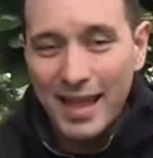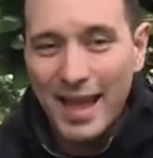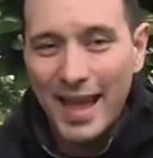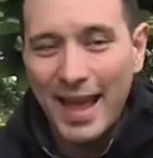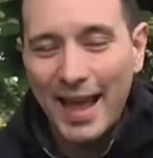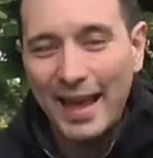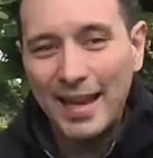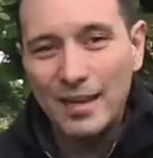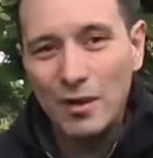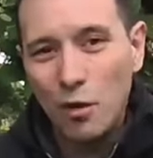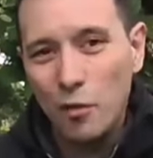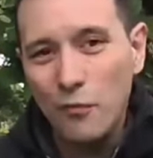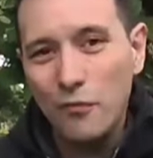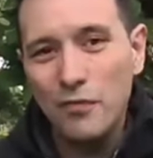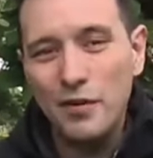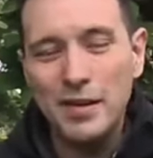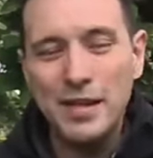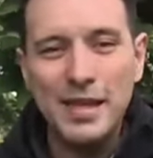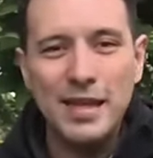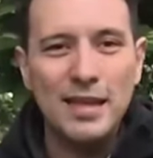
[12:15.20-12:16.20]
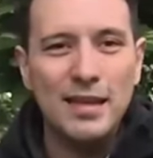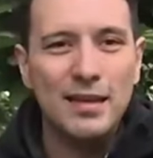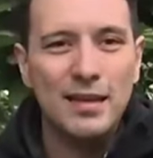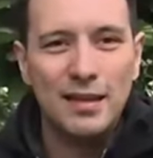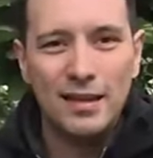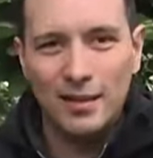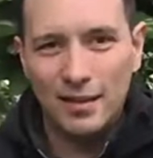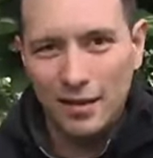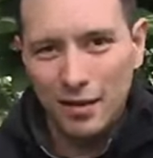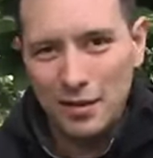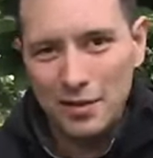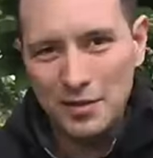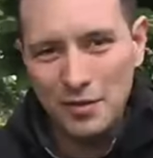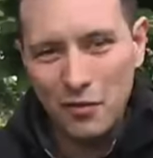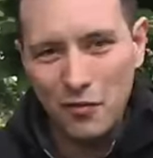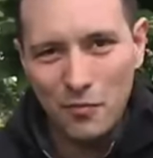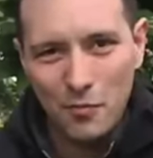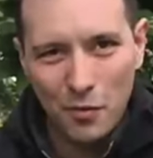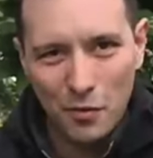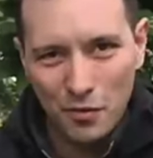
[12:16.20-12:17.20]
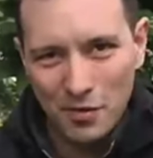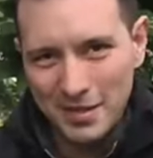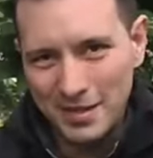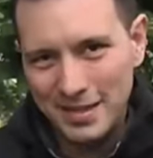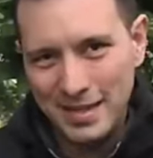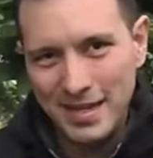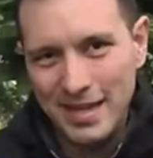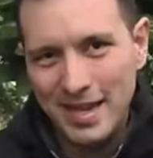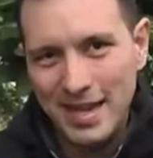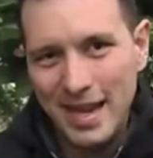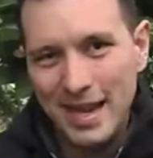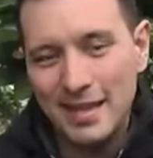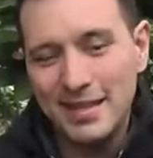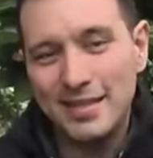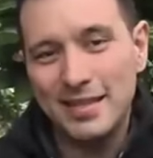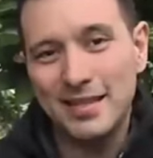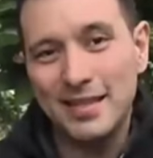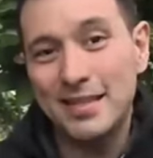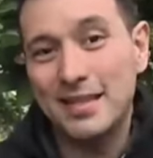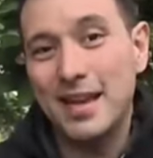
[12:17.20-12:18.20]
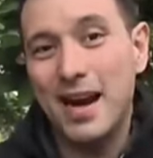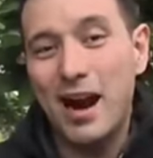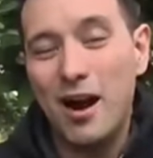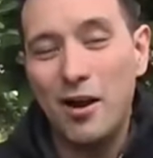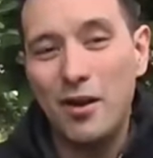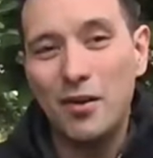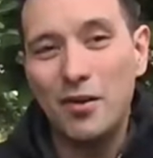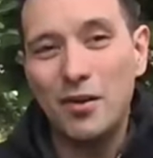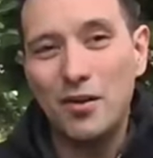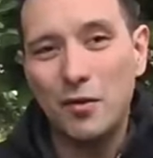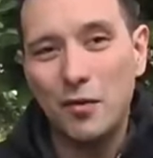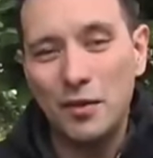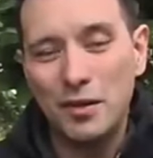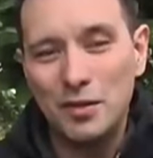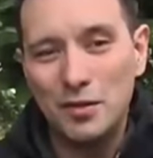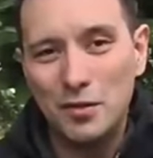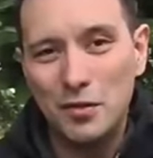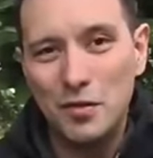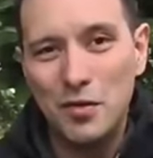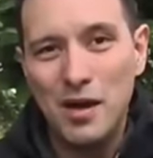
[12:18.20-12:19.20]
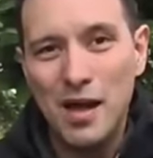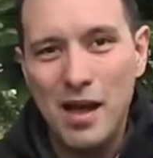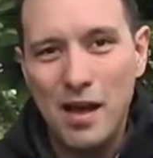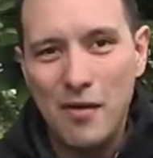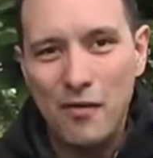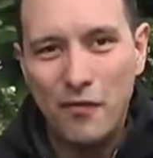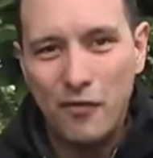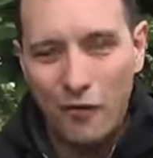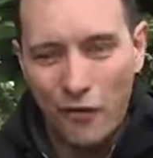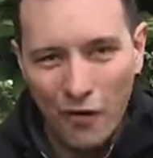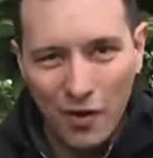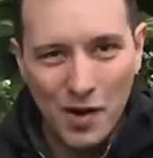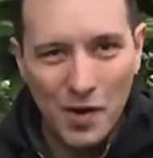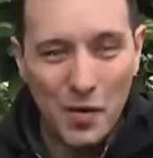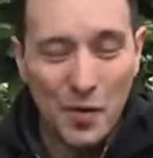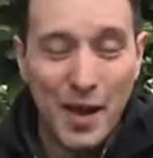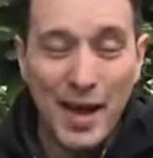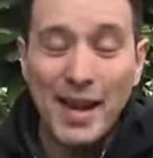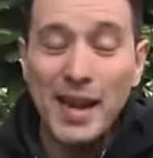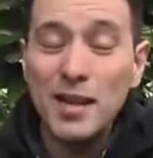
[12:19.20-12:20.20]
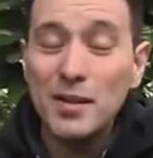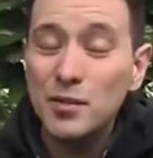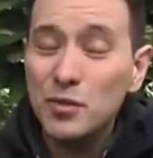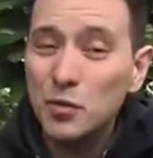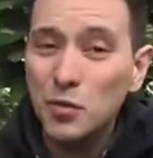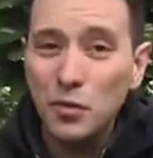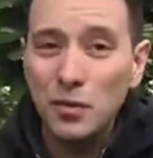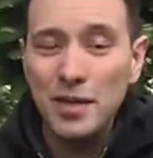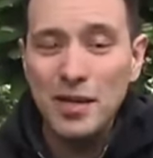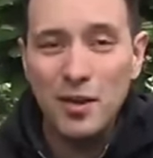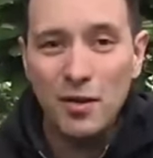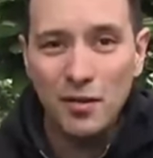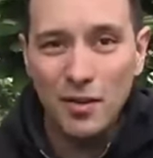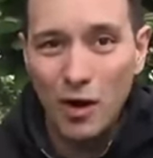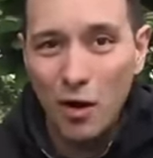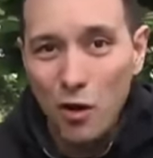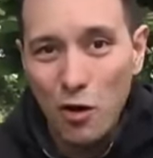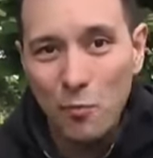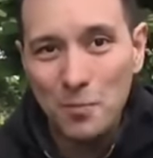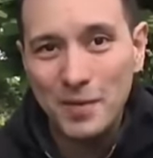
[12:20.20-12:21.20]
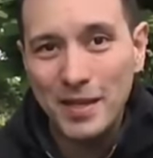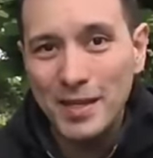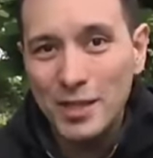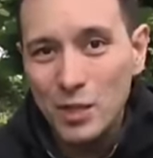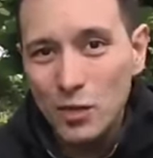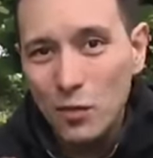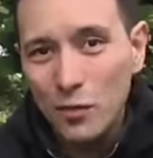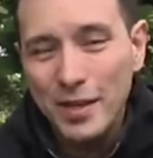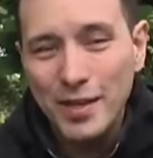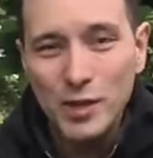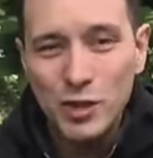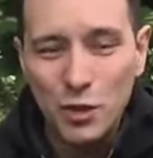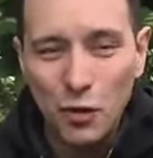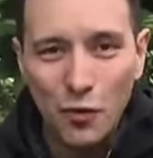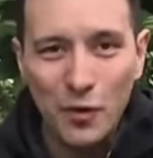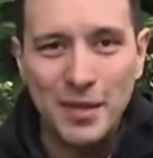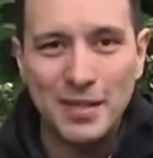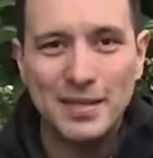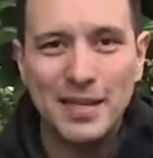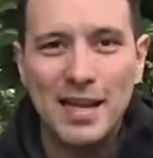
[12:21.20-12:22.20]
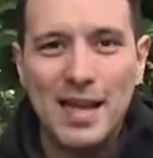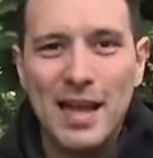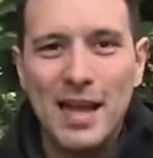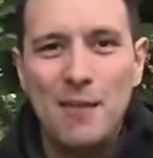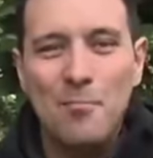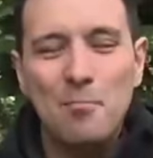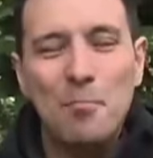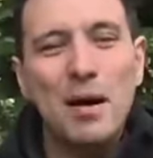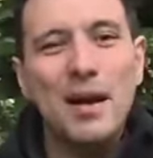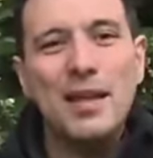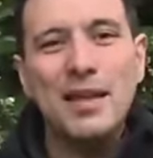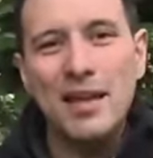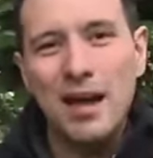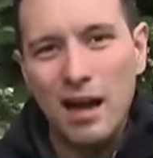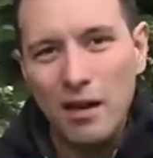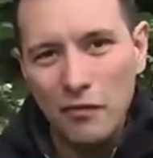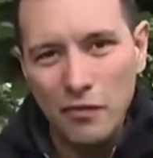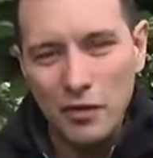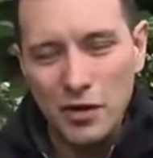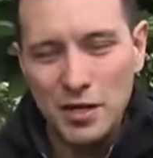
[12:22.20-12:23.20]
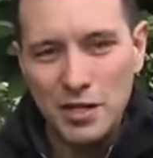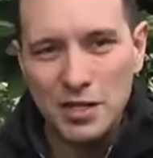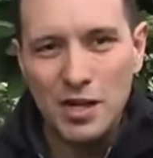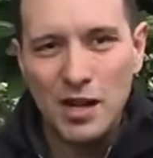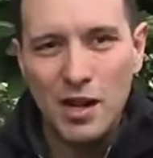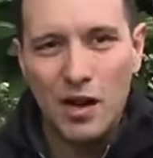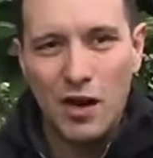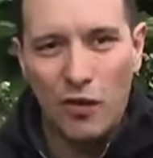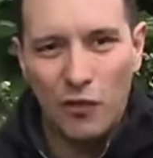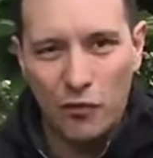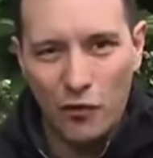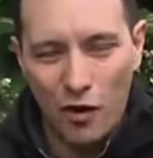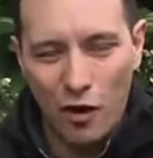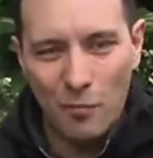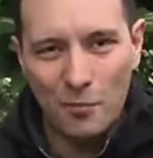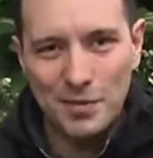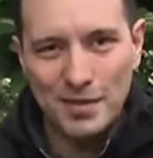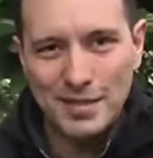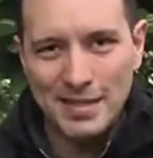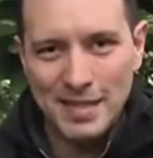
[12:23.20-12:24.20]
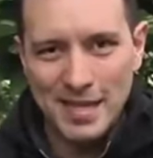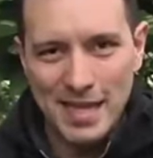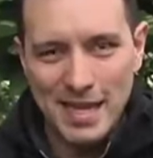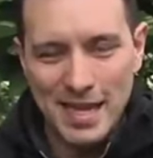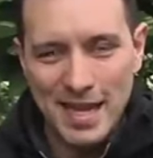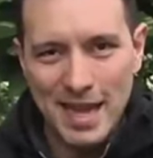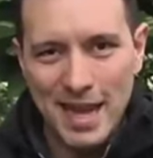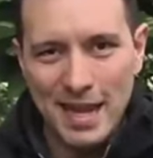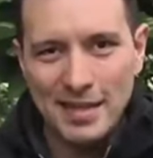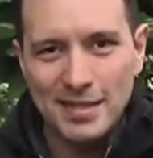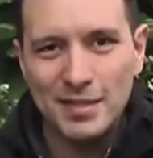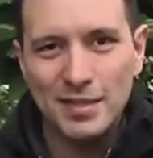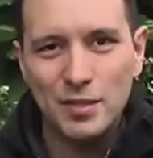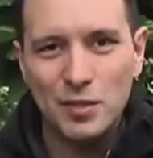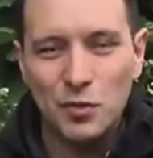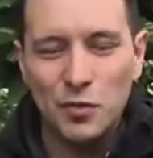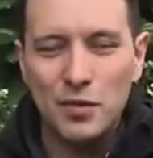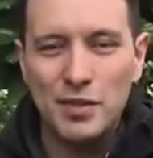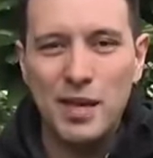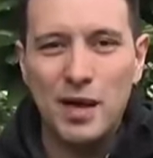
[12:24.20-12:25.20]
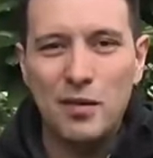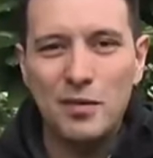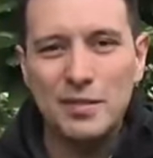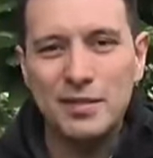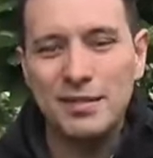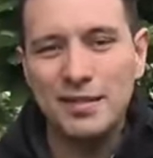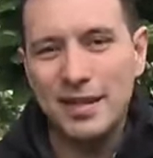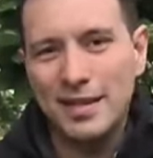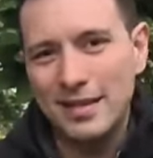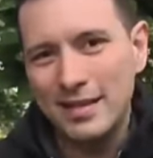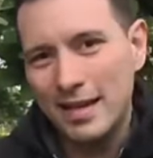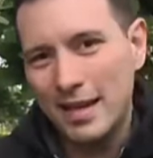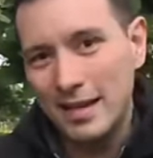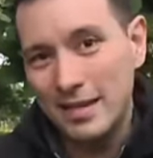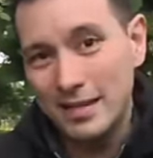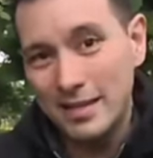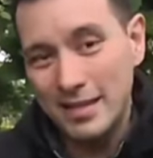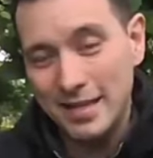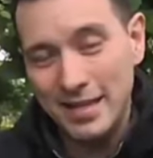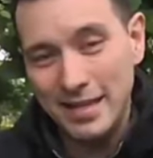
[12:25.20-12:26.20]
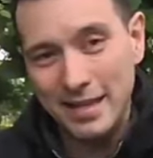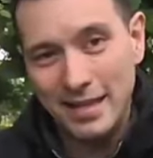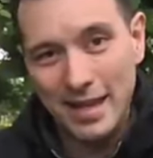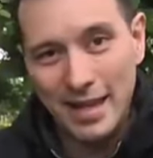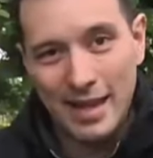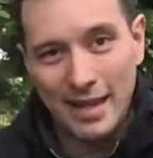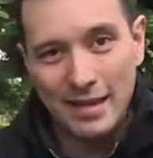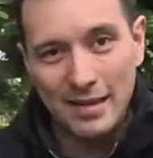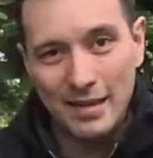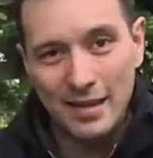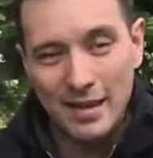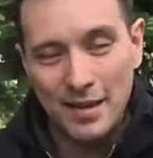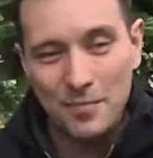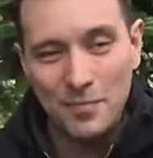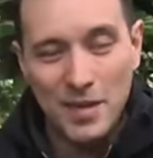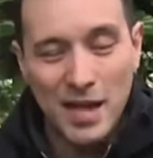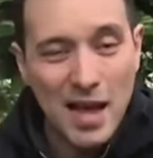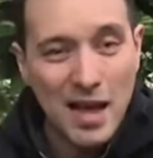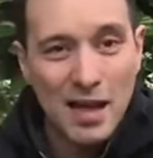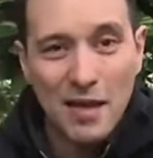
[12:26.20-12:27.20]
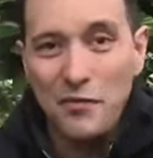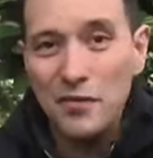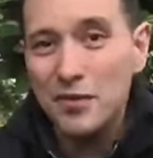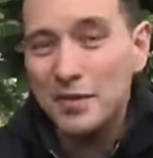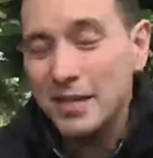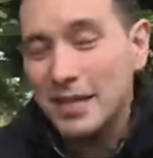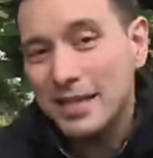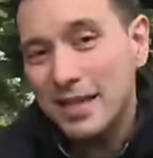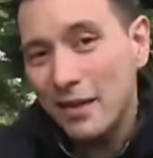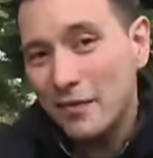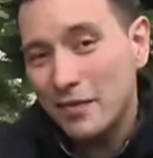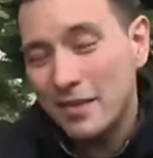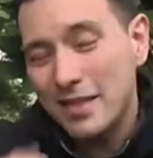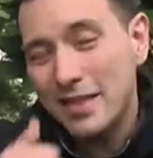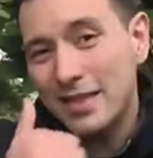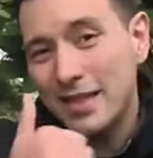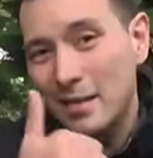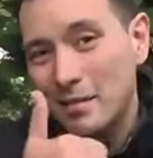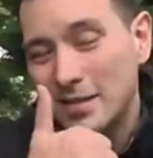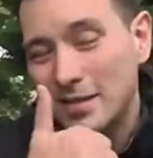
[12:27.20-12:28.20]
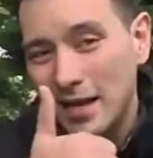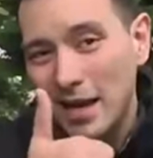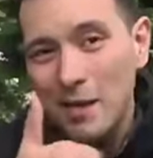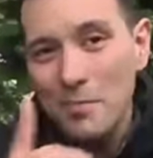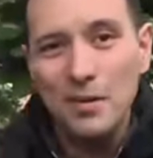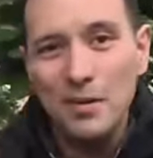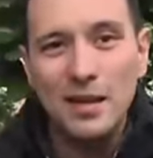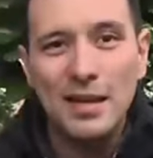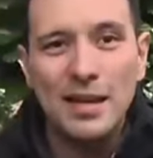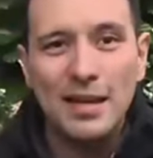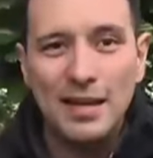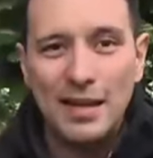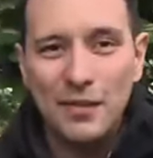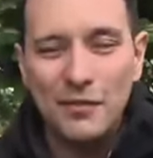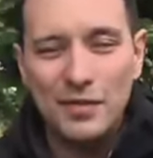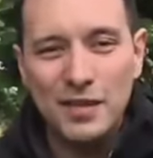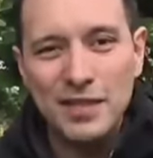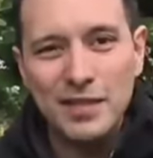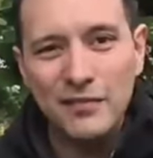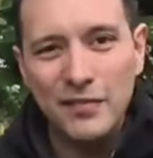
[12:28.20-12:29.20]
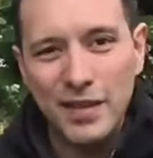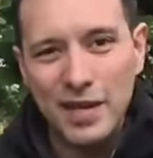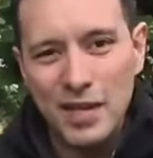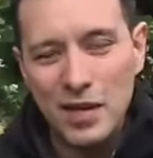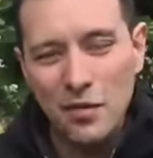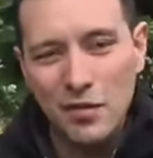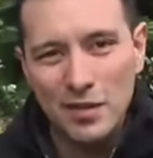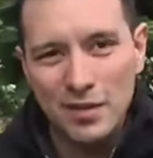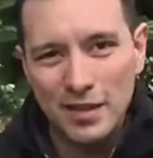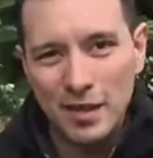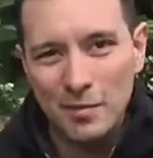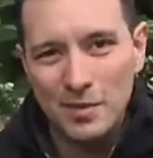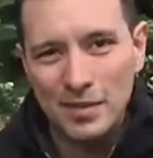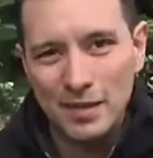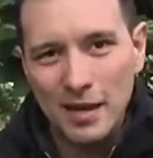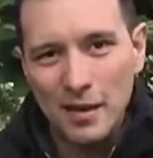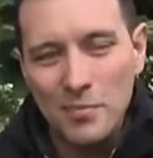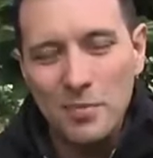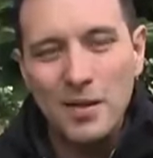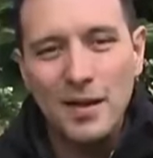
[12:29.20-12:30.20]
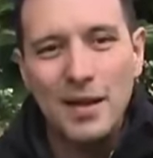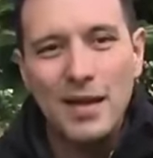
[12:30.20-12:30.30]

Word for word: and hopefully lots of more C E Ses are going to follow. And I truly hope that you enjoyed my coverage from C E S two thousand nineteen. And um, yeah, if you did, give it a thumbs up, give this video a thumbs up.